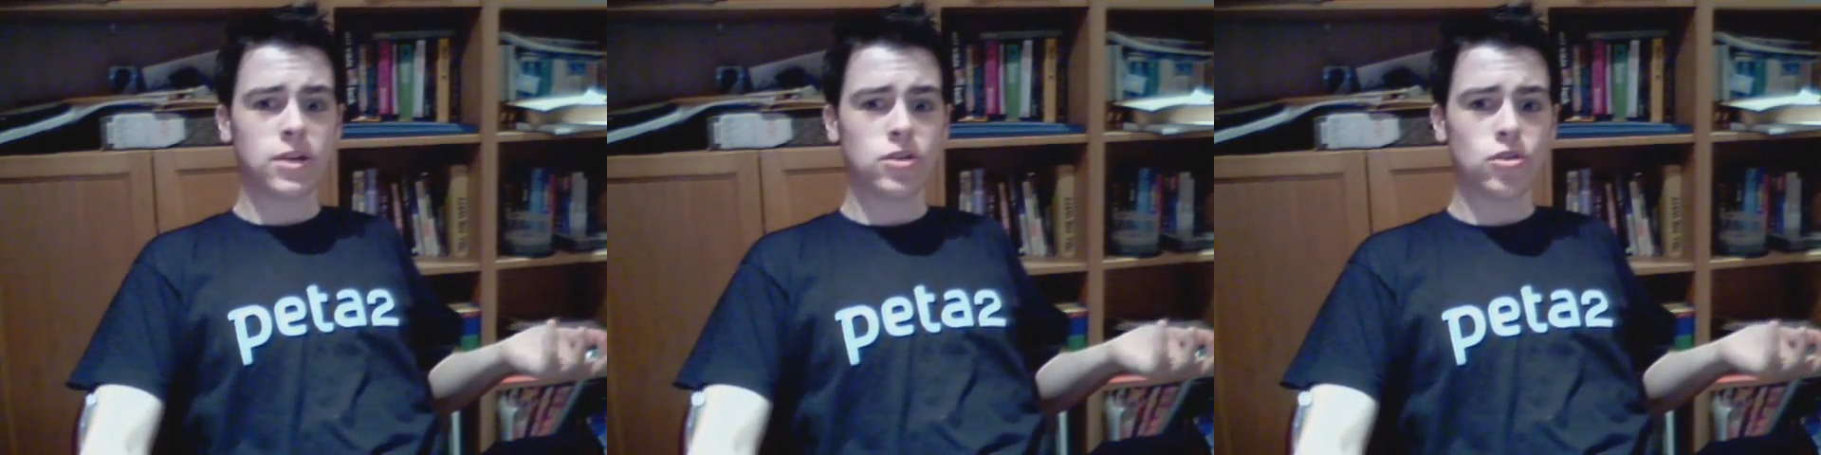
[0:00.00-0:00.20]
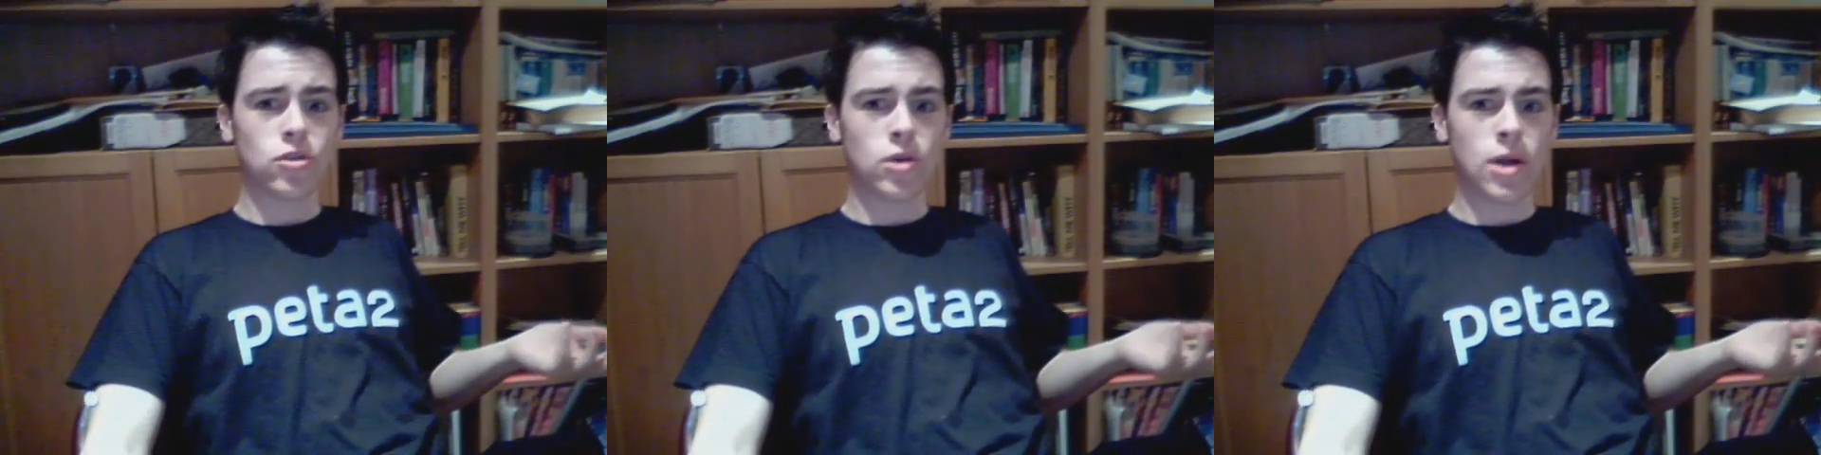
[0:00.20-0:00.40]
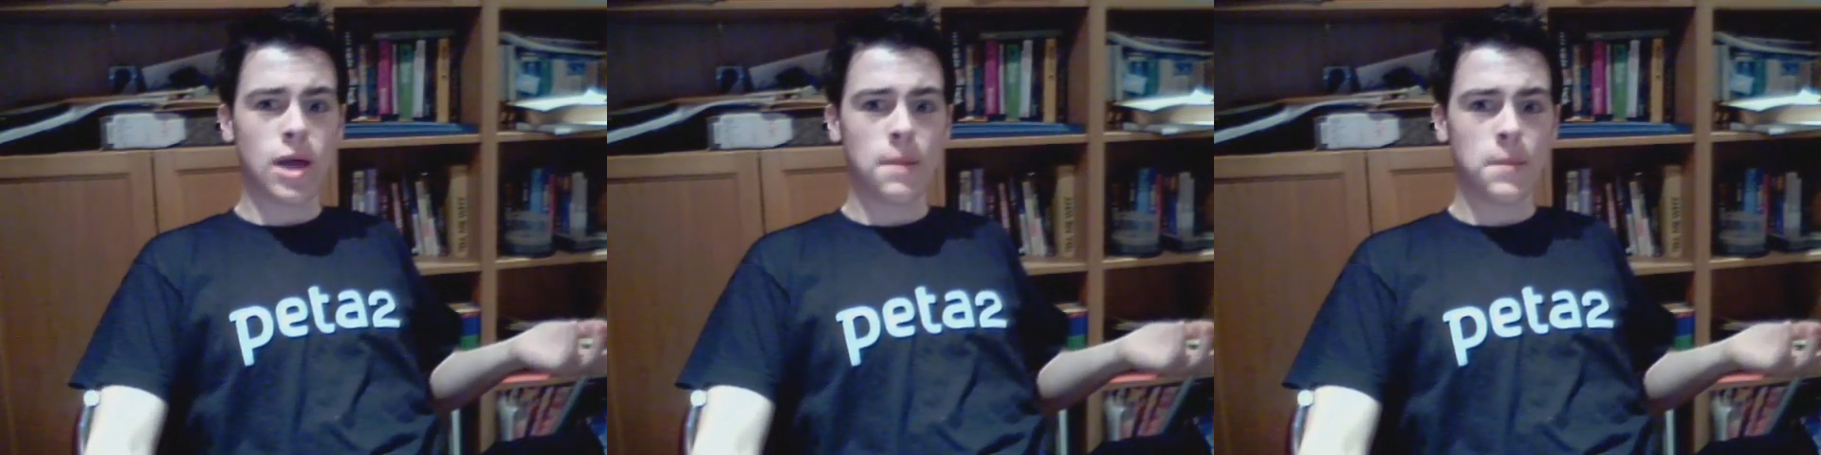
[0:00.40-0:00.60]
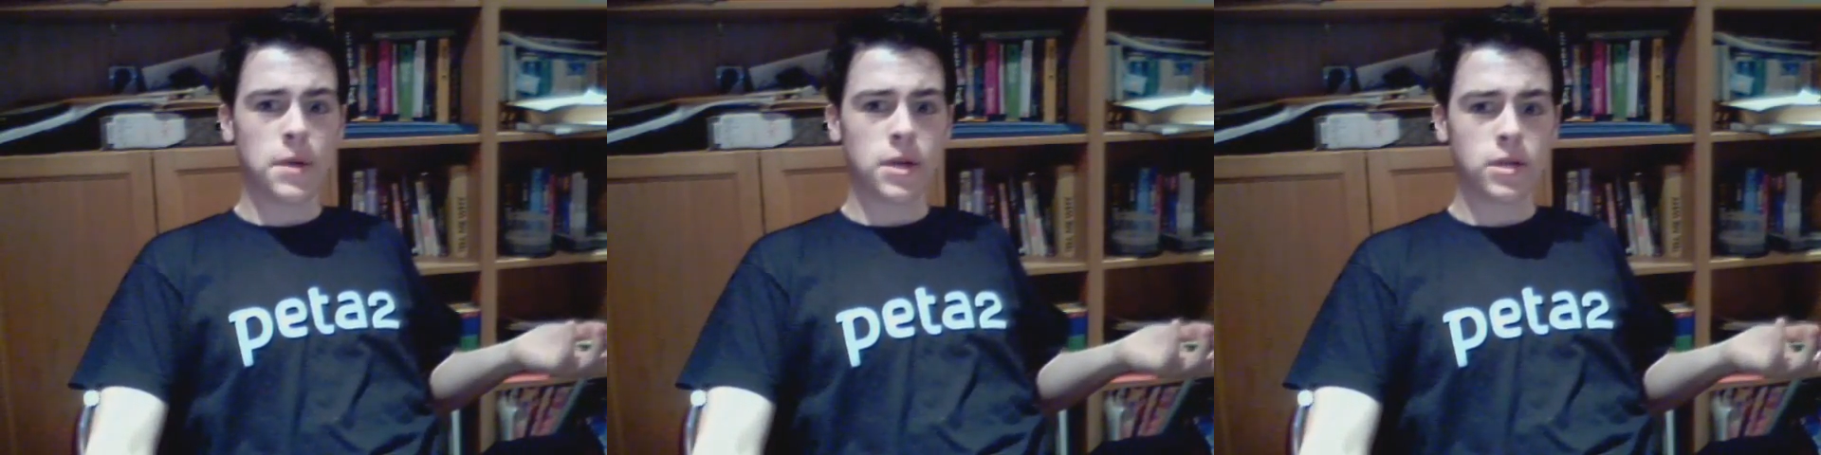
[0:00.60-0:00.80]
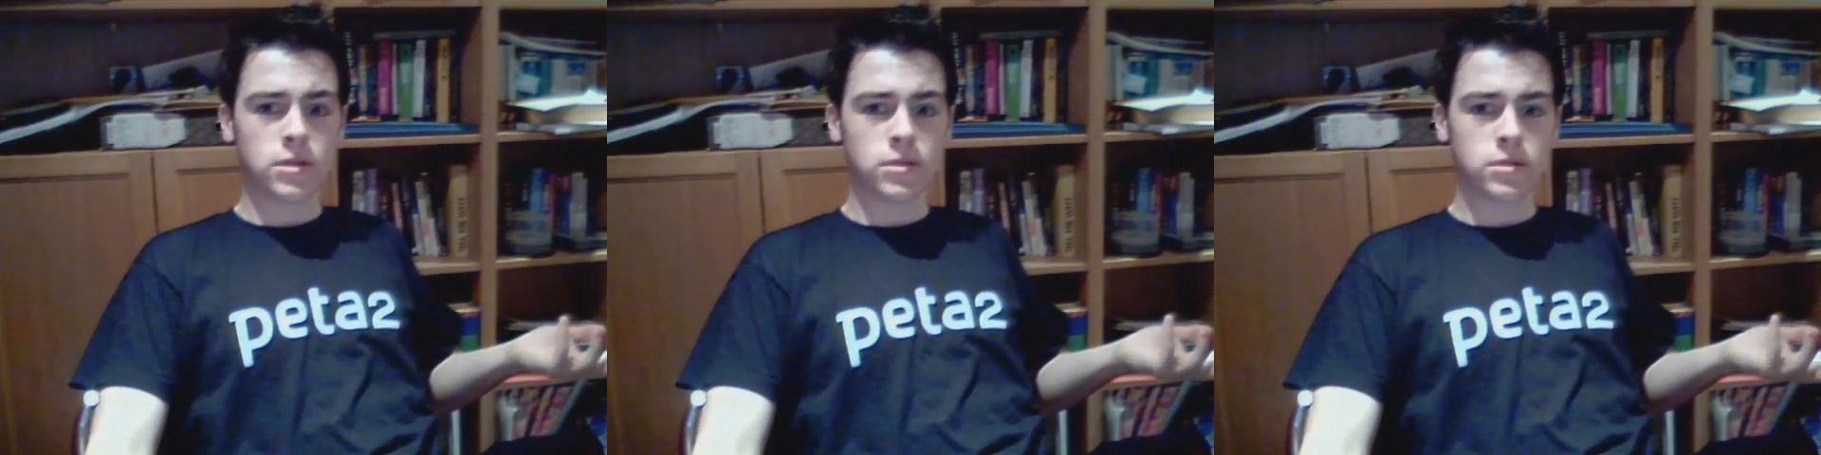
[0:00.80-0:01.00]
your
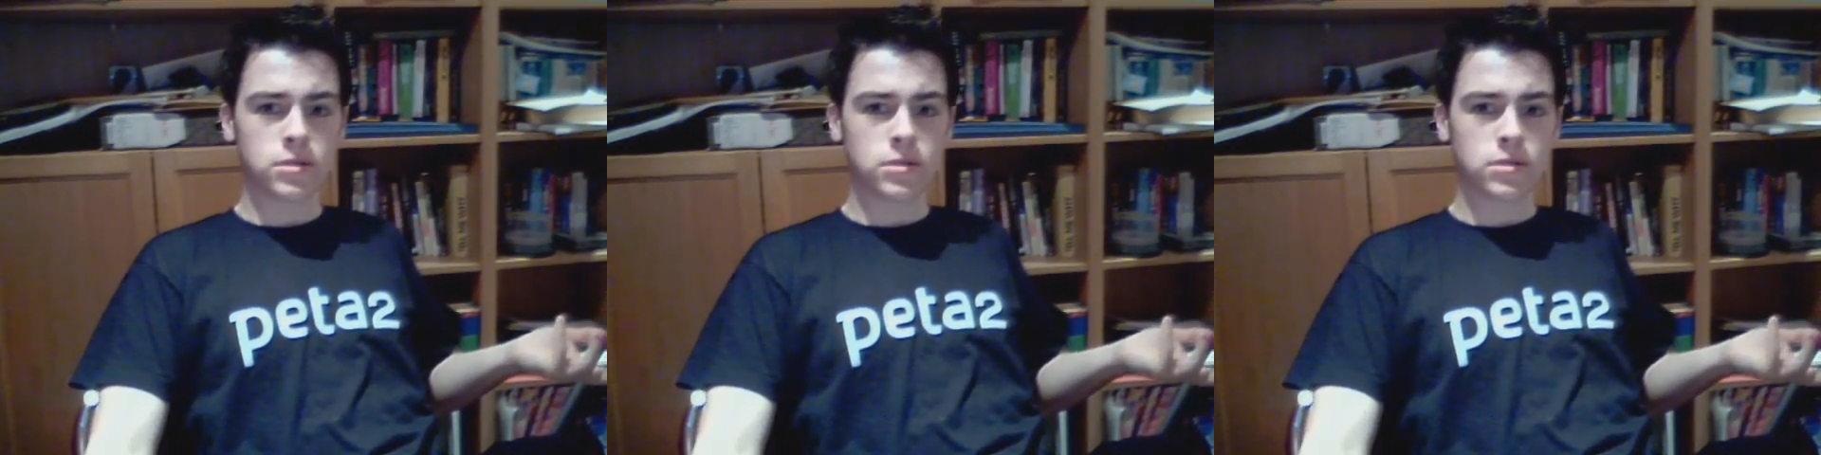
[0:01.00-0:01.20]
eminence.